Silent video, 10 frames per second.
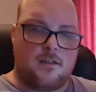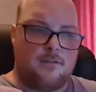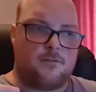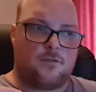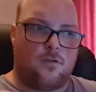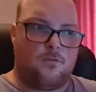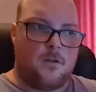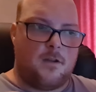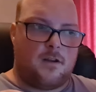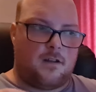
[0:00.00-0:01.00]
even though
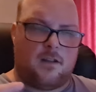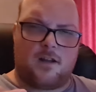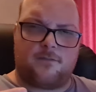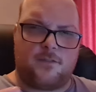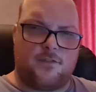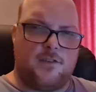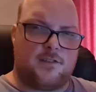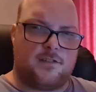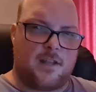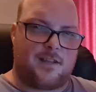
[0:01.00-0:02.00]
a lot of the
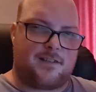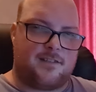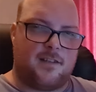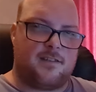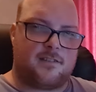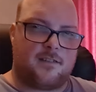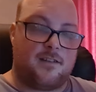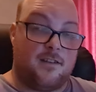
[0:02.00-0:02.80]
reason they exist